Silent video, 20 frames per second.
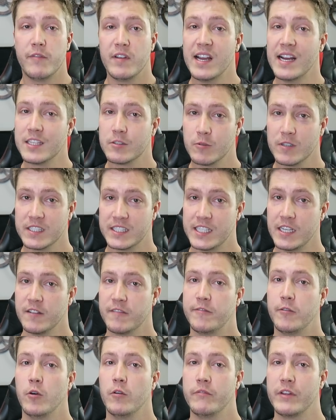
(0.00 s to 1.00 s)
If you guys want to see
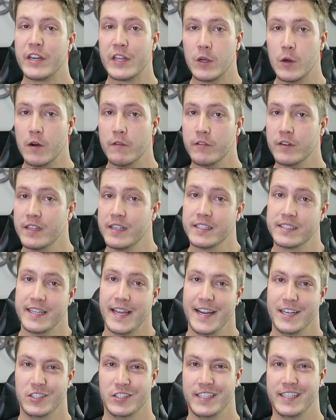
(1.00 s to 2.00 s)
a full video over this,
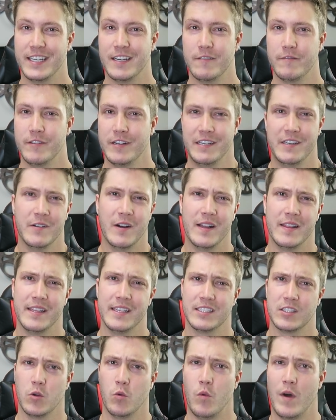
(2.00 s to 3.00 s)
I actually did a video on
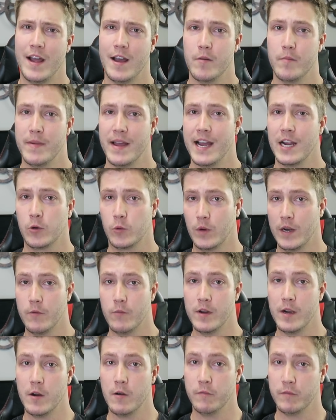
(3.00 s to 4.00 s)
this a while back where I
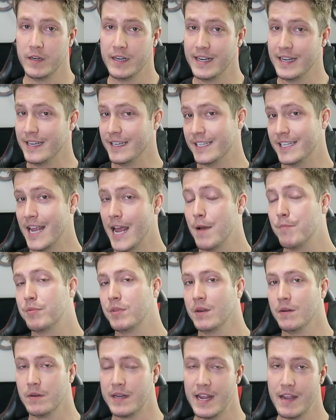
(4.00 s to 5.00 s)
went over it in
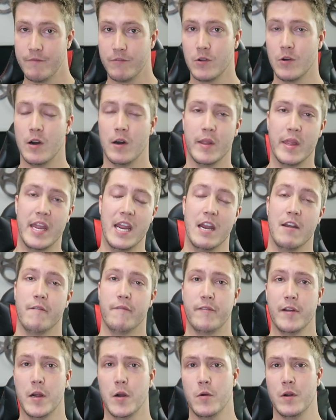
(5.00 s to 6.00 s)
depth and gave you all the
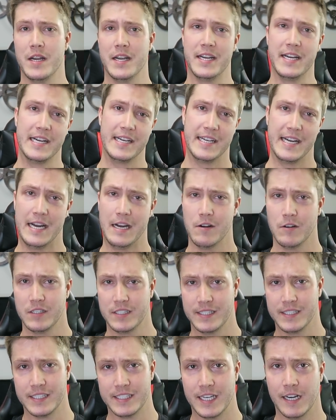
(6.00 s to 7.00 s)
info and
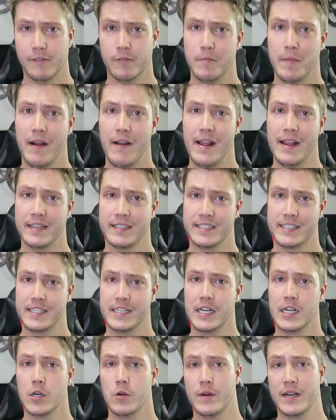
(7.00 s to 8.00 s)
details and stuff about
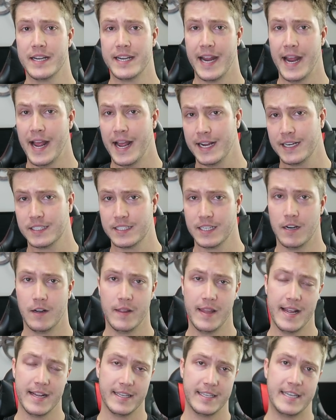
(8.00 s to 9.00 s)
SEO and tags and
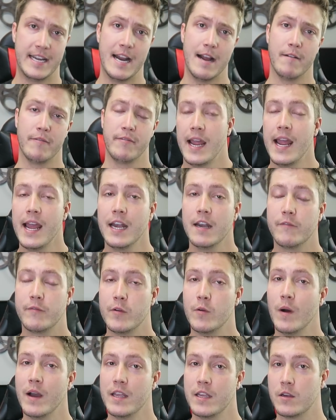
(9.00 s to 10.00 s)
all that stuff. And if
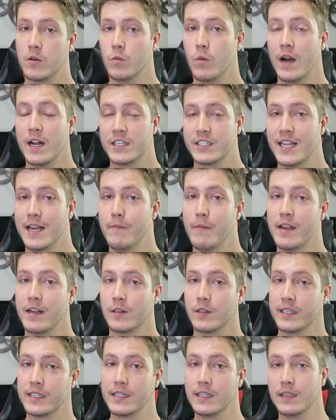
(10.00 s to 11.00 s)
you want, you can watch that by
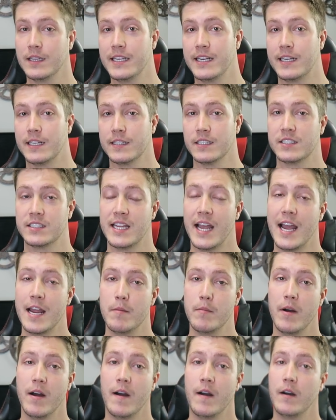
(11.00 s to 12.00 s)
clicking the link in the
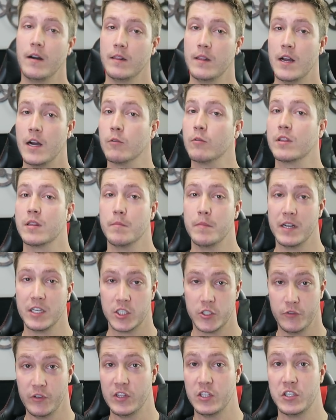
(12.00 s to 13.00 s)
sidebar along with a
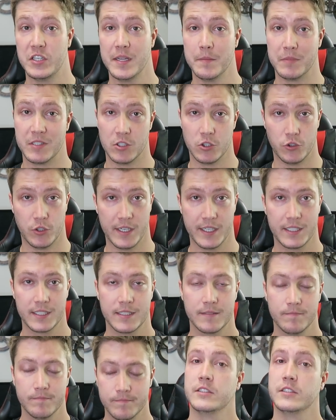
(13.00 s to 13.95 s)
bunch of other tips and tricks.